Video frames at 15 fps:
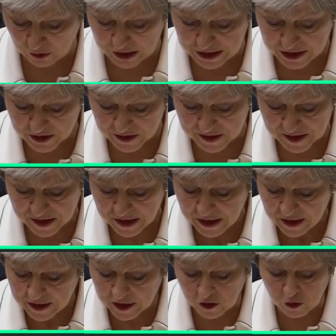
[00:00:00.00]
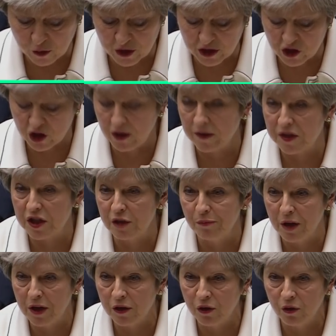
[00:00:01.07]
world leaders, including Chancellor
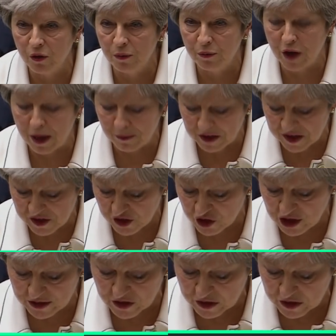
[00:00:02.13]
Merkel, Prime Minister